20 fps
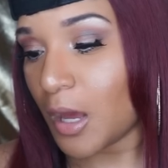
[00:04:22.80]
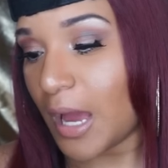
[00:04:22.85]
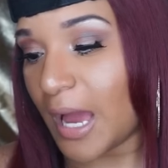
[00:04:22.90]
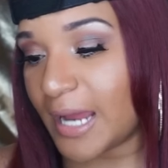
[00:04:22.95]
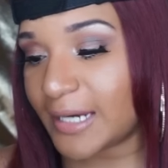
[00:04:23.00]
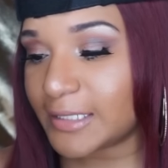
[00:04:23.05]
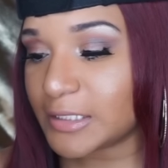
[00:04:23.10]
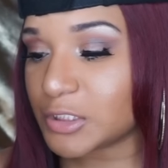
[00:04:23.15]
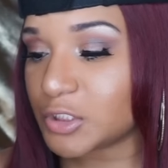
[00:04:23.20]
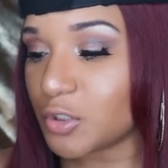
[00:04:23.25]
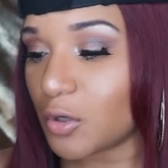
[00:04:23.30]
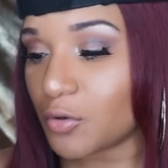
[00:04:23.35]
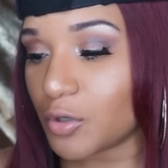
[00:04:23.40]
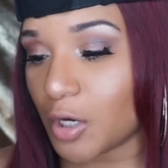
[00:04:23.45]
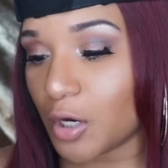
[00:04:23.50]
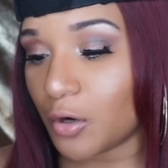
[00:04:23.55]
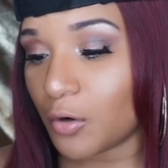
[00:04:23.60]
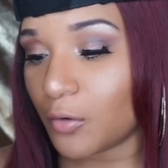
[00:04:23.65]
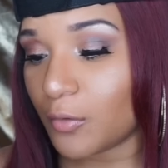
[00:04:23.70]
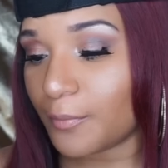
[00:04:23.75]
I just don't
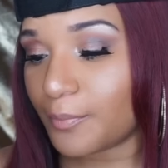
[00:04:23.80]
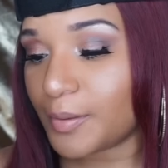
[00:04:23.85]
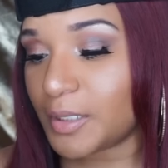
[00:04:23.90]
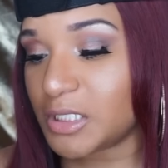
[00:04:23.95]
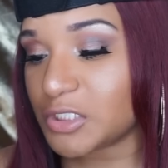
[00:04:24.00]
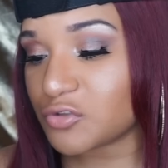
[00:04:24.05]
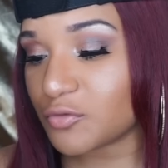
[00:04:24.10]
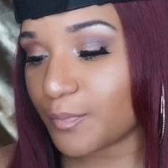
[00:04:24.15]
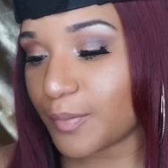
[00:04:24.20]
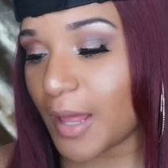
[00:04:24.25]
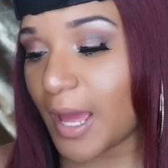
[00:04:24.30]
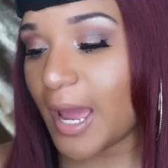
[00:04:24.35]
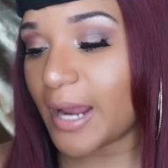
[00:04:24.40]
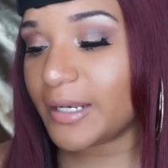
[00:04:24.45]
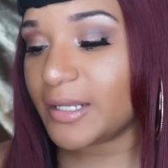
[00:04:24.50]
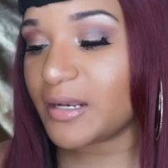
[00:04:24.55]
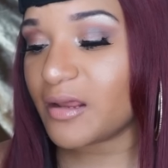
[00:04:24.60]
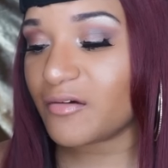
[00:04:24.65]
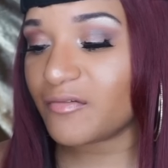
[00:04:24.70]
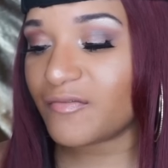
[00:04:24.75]
know. Please reply. I
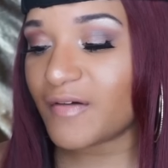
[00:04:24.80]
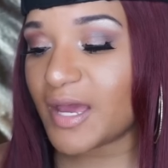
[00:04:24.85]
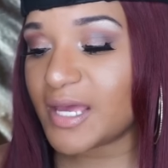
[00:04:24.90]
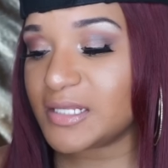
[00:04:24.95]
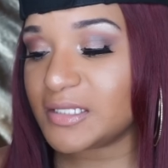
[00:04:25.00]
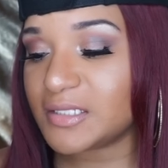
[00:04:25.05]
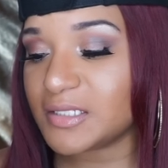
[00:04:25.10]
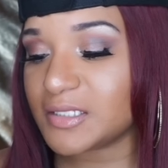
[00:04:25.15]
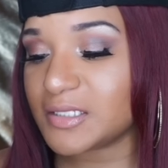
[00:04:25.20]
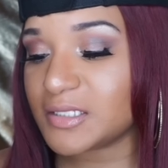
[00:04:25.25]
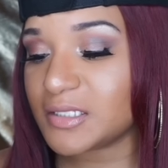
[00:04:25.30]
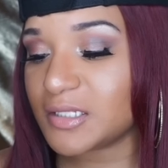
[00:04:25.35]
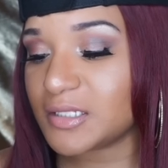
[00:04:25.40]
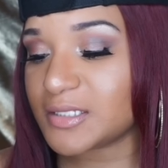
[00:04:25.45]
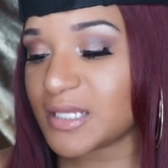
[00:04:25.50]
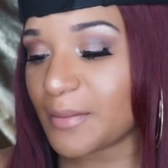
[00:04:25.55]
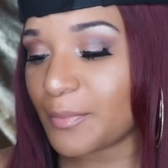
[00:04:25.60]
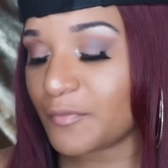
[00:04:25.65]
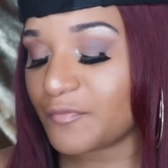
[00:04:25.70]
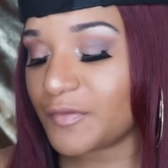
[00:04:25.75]
need advice. This isn't the
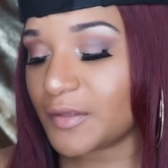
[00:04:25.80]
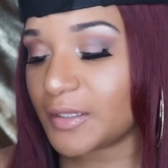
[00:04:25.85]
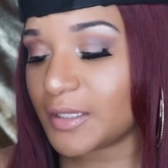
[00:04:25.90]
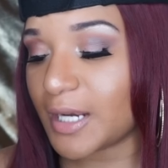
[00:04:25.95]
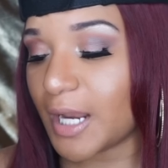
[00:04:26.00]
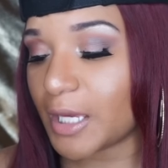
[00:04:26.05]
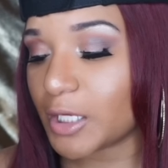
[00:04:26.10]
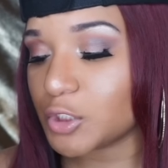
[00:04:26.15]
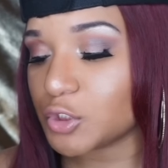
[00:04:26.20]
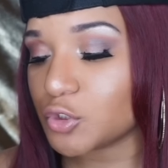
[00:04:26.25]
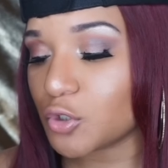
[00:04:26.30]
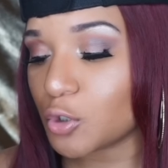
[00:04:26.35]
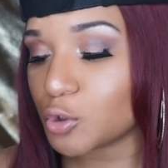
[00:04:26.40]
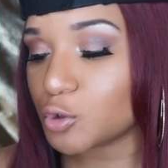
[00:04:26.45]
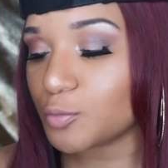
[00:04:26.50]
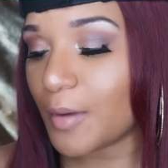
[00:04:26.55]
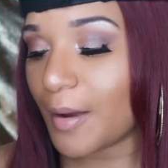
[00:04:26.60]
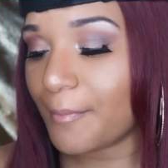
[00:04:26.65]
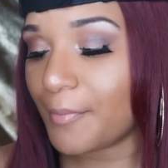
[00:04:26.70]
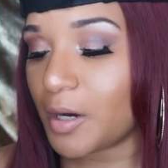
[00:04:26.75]
type of thing that I can talk
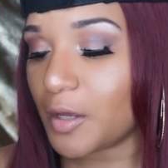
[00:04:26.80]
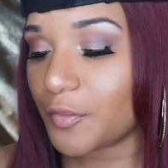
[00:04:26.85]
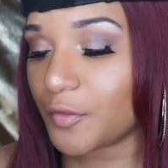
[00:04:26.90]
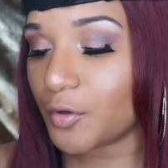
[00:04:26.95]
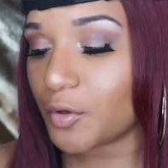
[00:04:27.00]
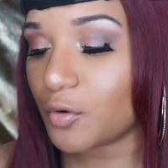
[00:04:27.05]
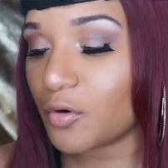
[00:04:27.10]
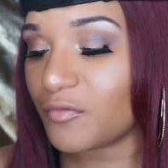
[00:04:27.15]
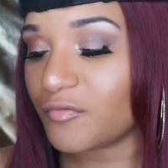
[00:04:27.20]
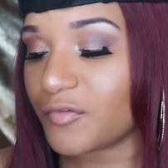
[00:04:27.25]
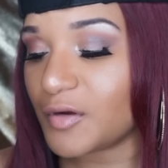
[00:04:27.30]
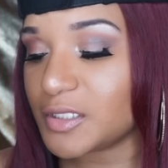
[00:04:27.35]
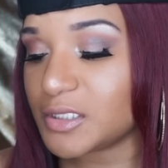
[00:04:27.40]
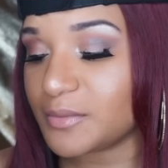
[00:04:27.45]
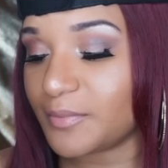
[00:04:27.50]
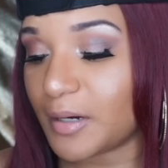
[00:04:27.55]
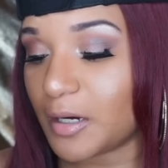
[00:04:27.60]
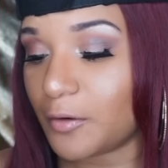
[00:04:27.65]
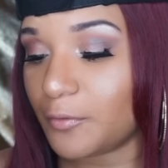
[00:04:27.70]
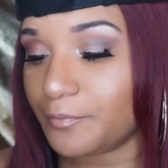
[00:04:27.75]
to my mother or friends
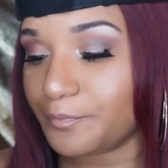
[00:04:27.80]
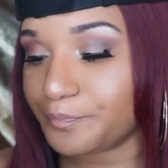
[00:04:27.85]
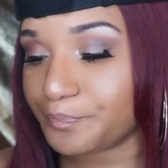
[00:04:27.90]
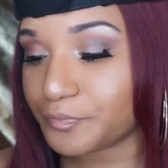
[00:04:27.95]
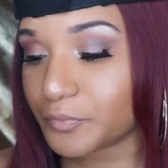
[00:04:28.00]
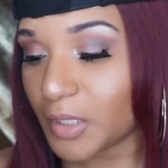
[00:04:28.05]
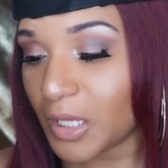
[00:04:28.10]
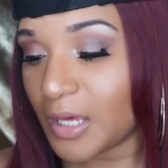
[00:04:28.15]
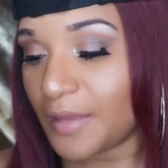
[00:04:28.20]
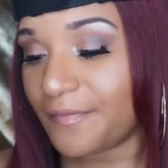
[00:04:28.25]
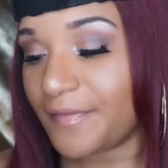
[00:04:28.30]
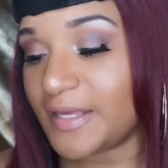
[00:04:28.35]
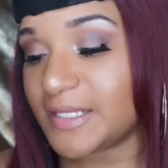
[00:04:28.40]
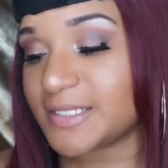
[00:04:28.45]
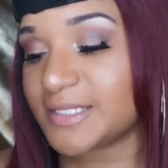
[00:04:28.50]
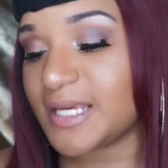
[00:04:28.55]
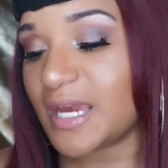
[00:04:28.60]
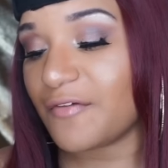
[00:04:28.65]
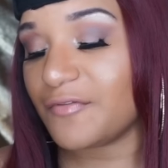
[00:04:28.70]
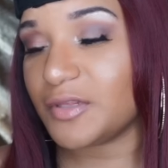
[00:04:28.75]
about. They
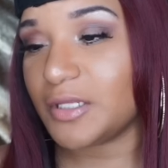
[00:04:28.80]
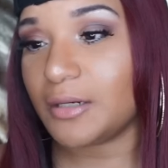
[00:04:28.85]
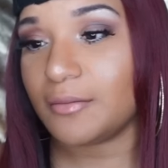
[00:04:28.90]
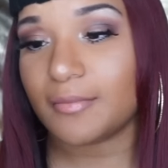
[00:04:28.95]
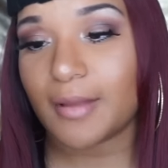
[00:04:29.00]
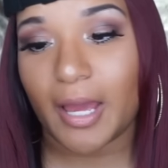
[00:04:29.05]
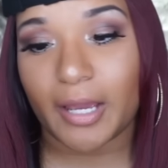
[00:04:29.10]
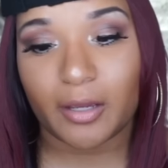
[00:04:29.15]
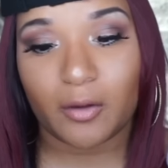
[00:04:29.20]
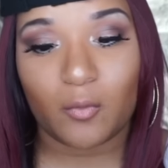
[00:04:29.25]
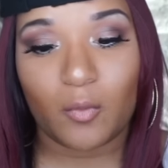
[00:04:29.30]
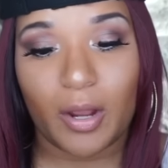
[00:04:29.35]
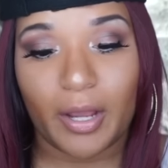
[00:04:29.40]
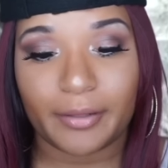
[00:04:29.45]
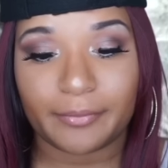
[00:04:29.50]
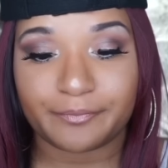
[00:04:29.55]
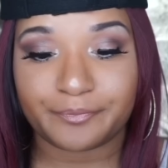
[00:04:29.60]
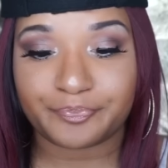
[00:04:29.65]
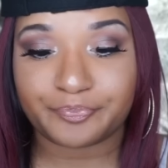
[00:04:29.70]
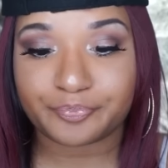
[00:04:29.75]
see everything black and
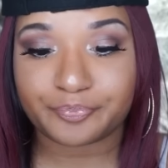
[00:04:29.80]
white.